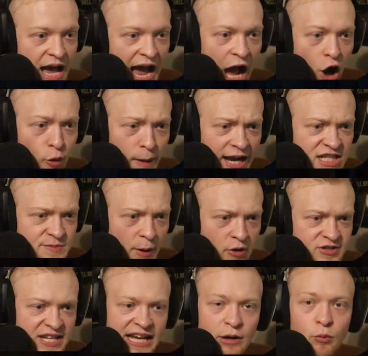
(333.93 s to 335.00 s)
How am I
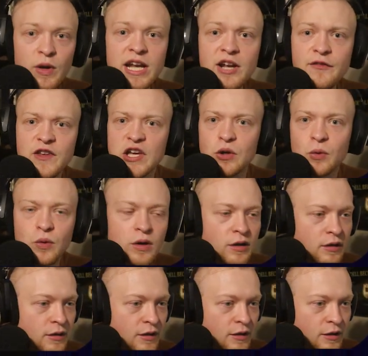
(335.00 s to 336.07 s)
supposed to get rid of you?
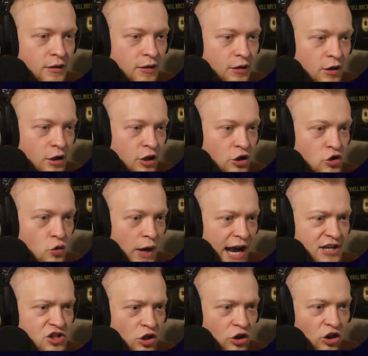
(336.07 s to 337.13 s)
You
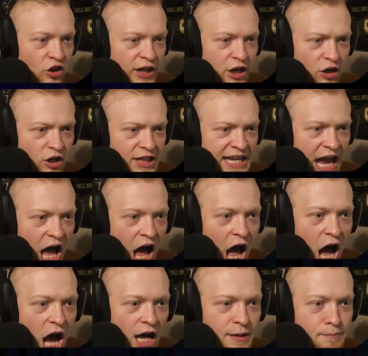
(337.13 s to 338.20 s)
guys are literally
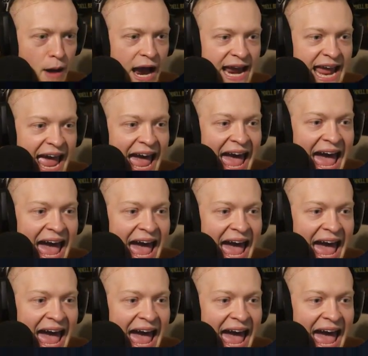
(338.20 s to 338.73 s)
on my...